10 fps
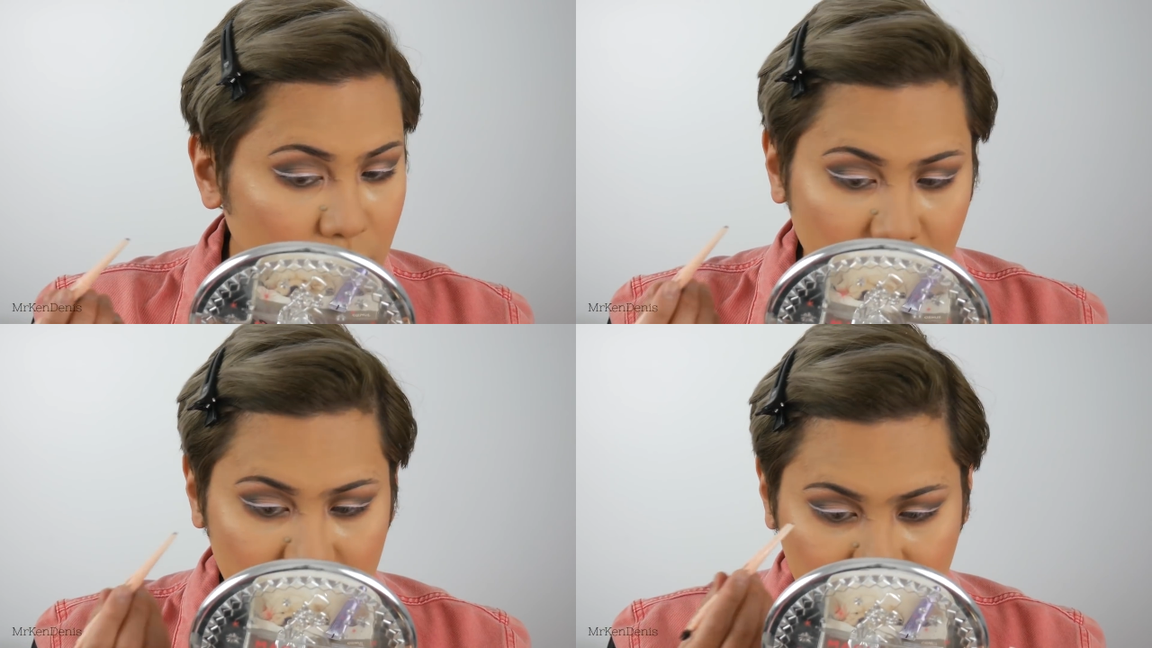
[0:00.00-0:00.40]

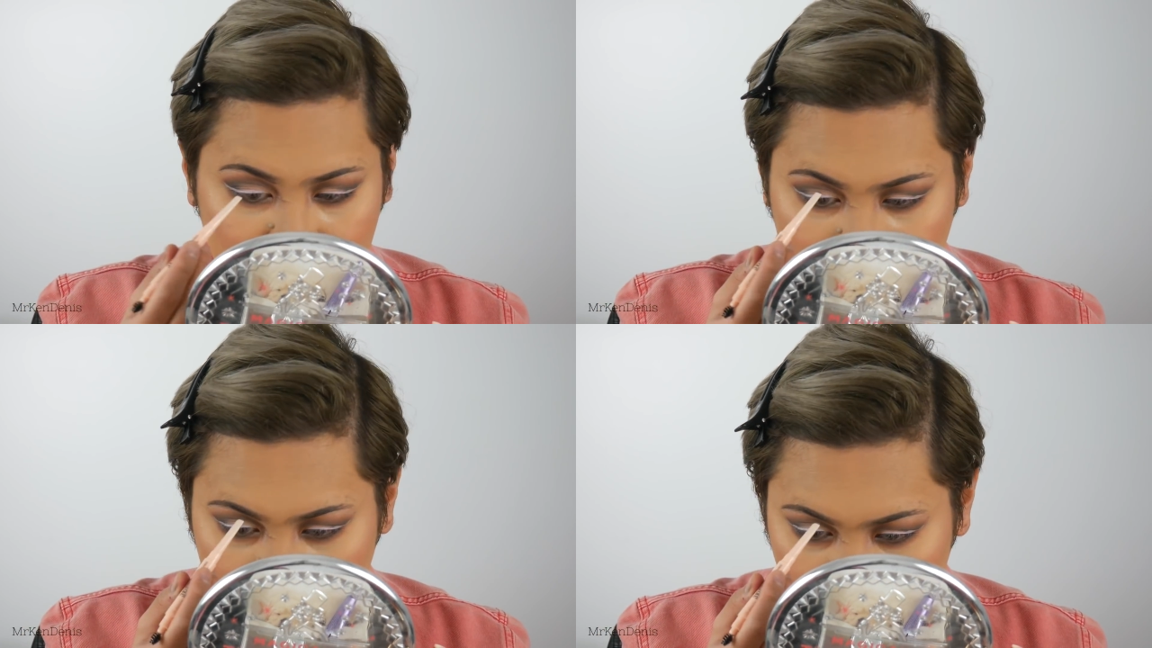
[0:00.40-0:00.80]
I like
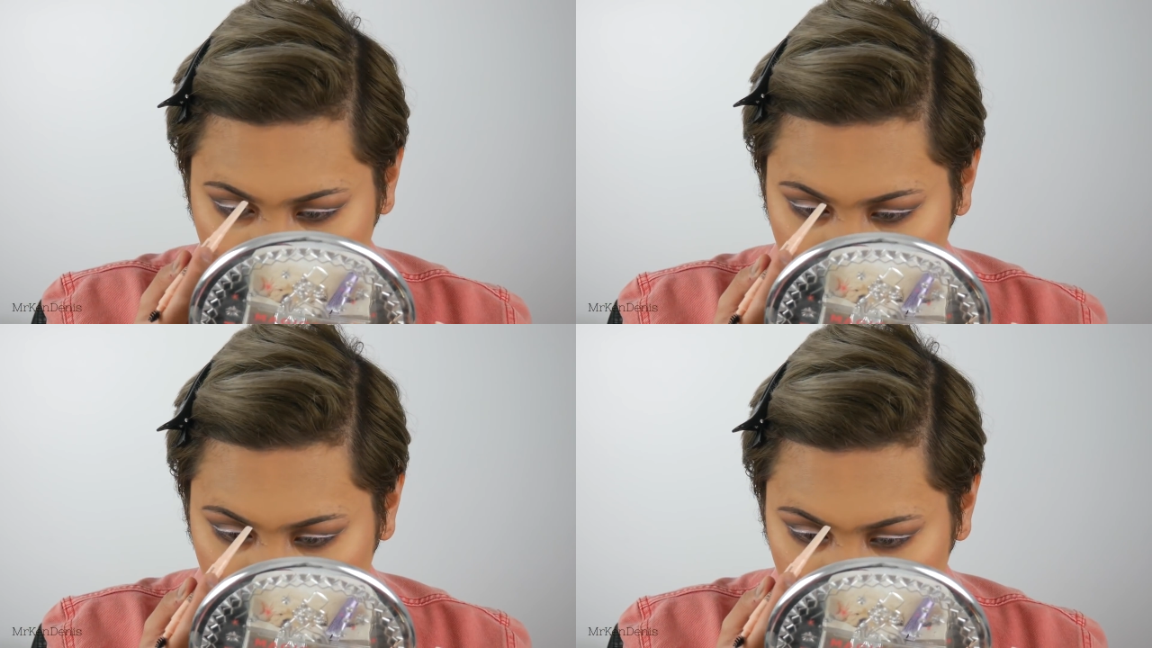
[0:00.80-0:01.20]
the
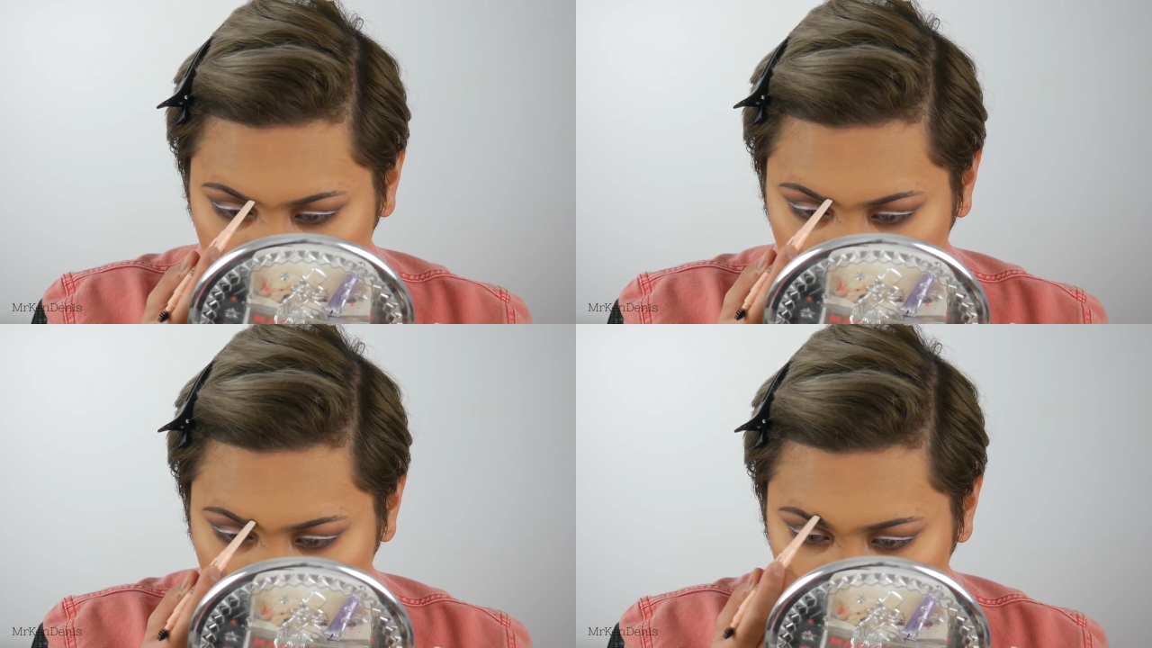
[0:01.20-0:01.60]

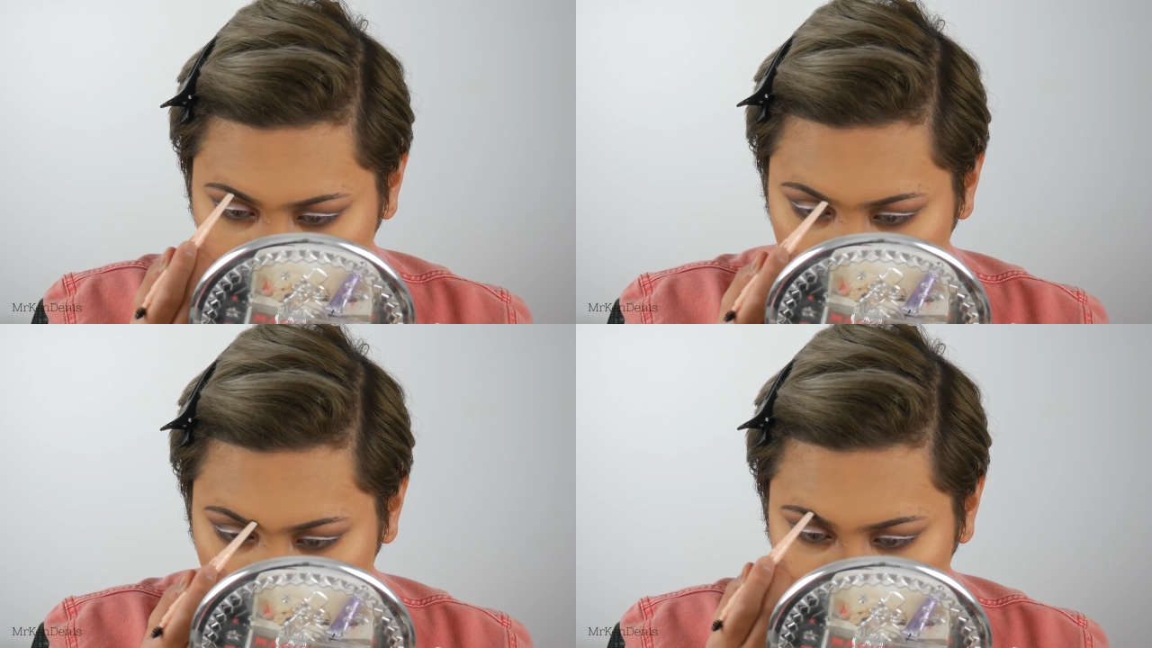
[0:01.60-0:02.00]
undertone.
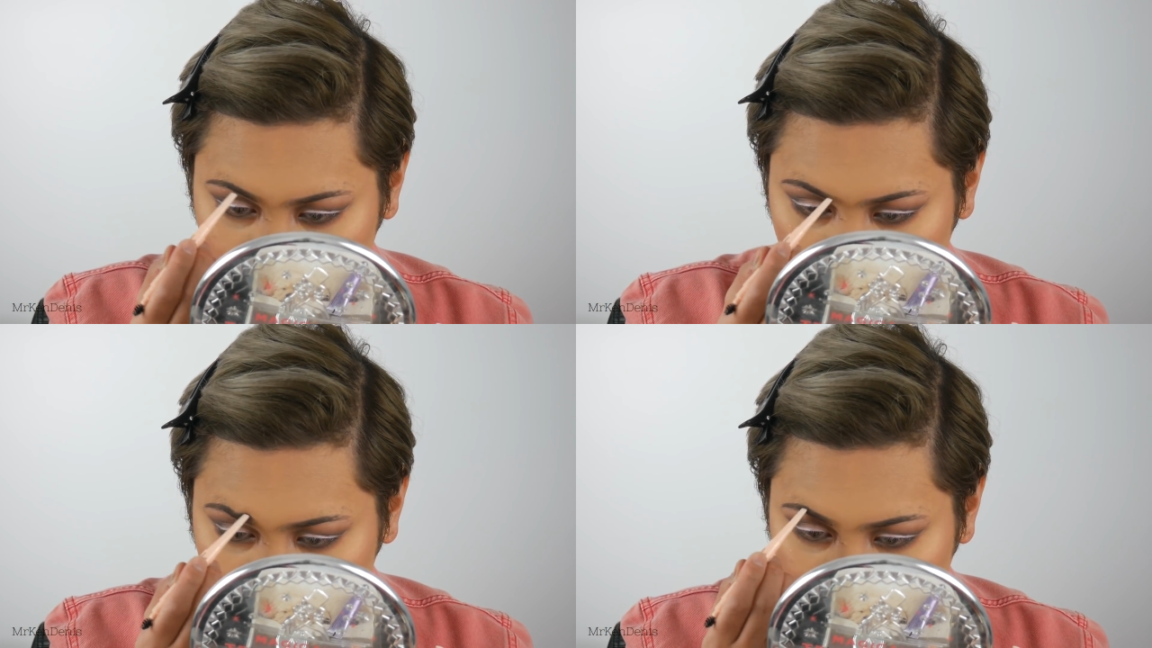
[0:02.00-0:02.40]
It's not
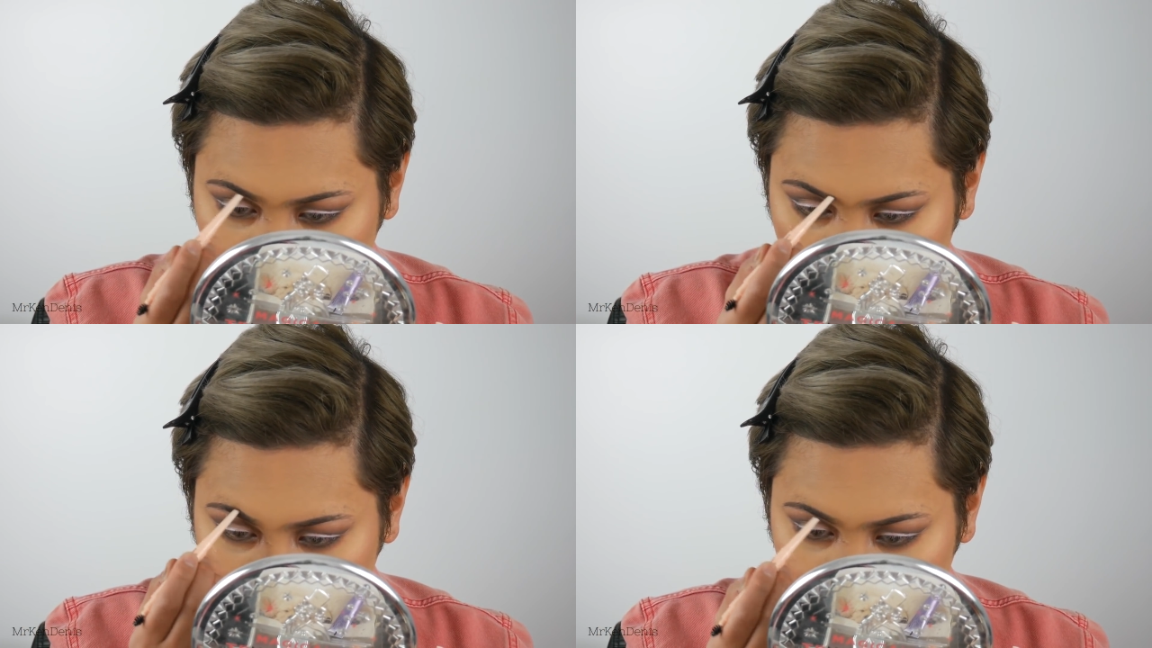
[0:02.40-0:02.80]
too
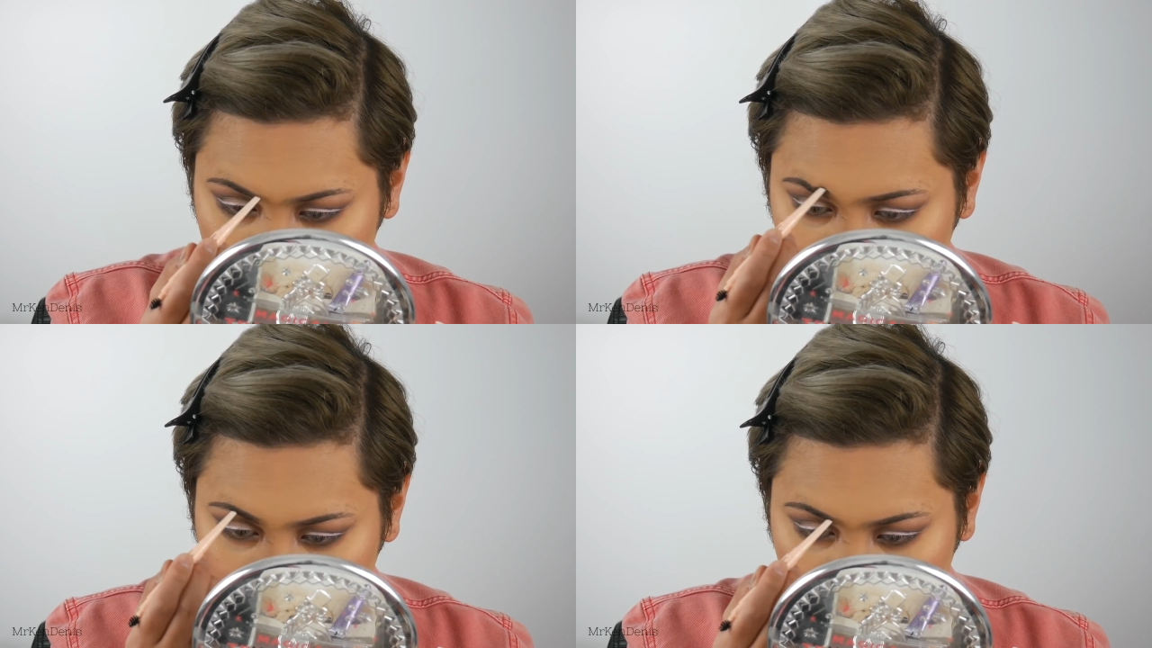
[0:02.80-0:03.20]
warm.
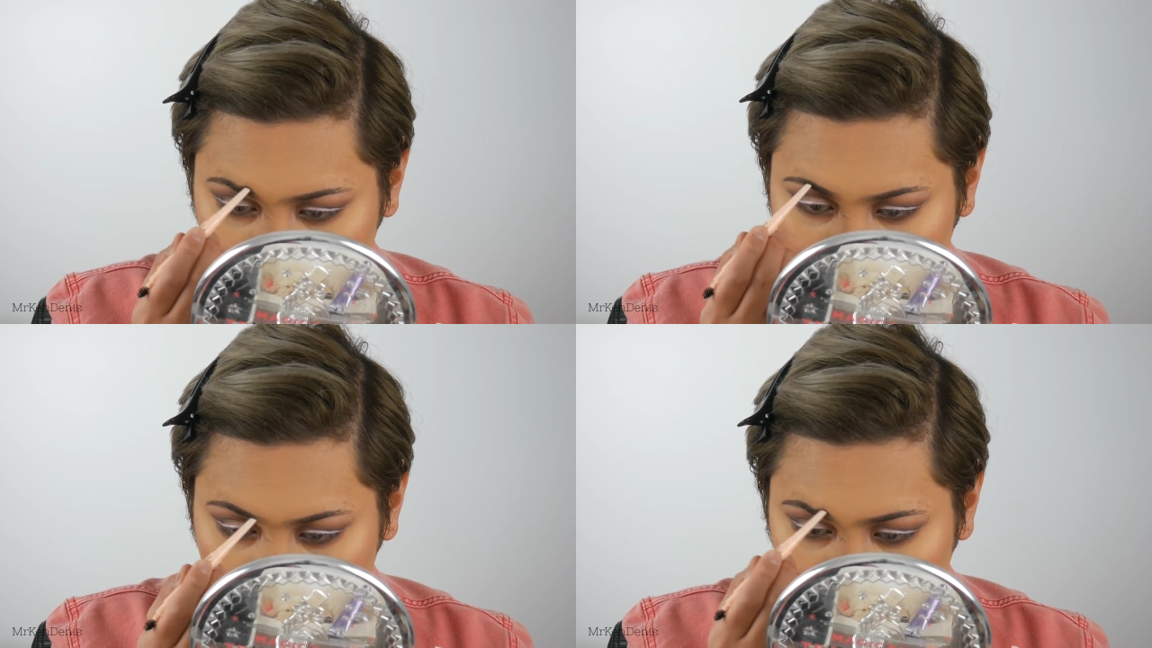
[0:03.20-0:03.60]
It's not
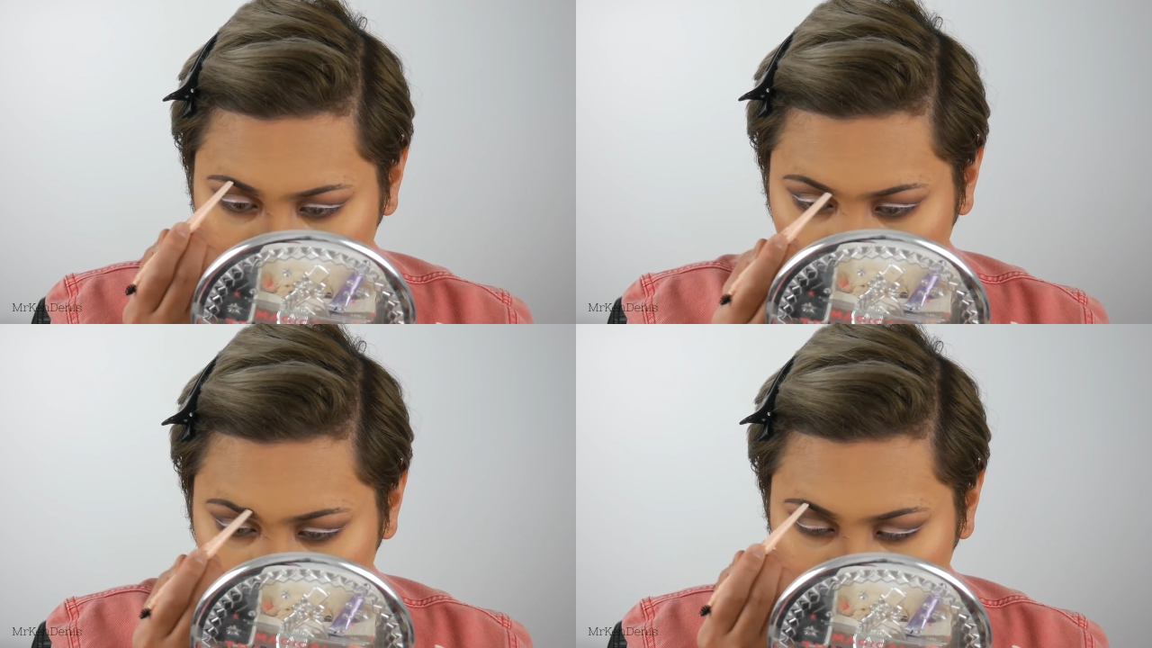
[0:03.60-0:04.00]
too
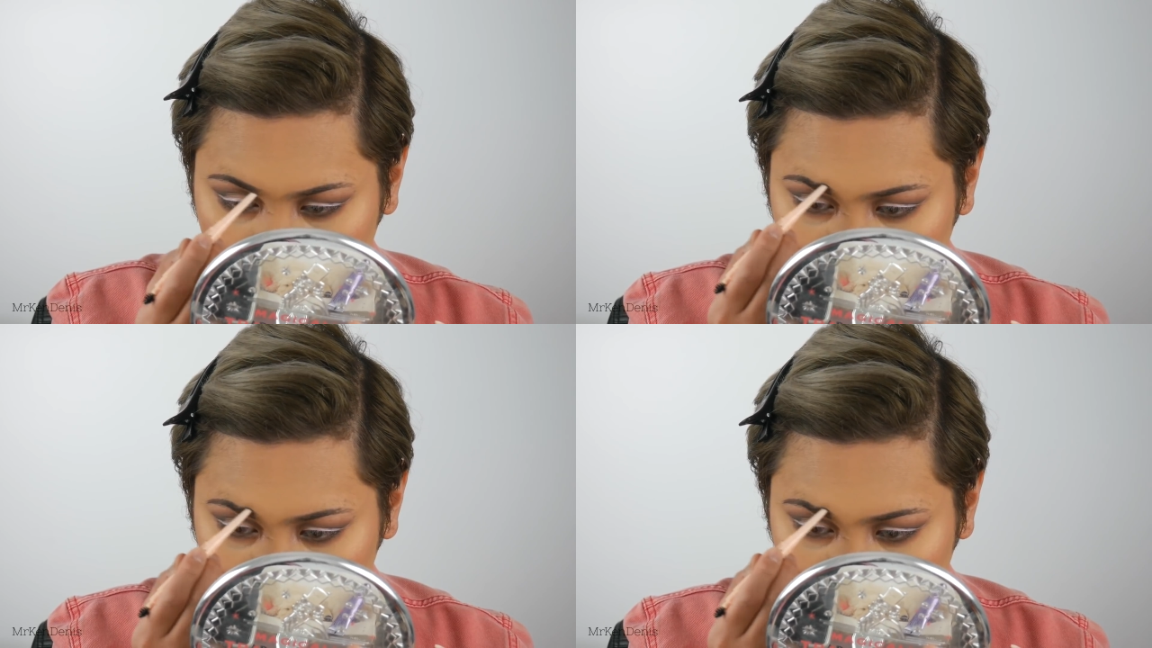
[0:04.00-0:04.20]
cool.